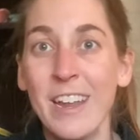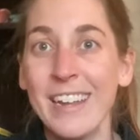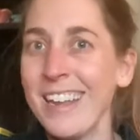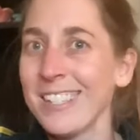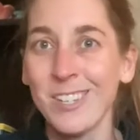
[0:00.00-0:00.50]

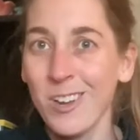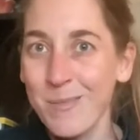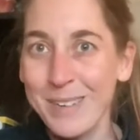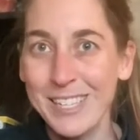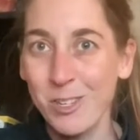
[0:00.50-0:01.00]
in is going to
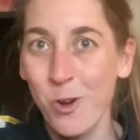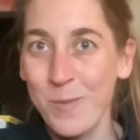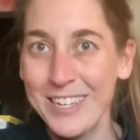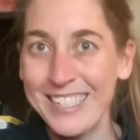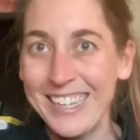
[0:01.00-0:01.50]
be so
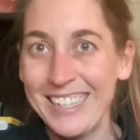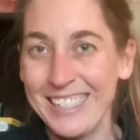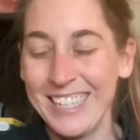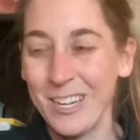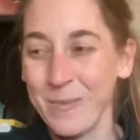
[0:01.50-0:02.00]
much
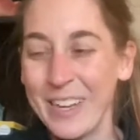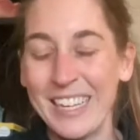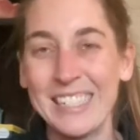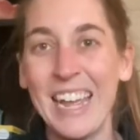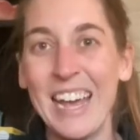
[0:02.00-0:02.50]
easier,
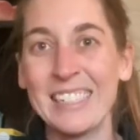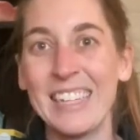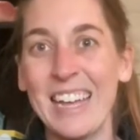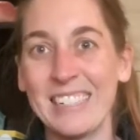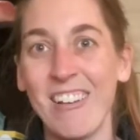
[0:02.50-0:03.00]
because as
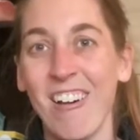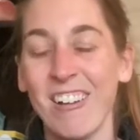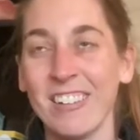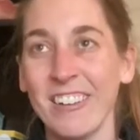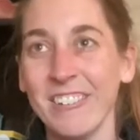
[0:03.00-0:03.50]
that's
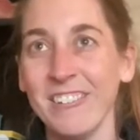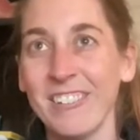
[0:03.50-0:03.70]
hollow,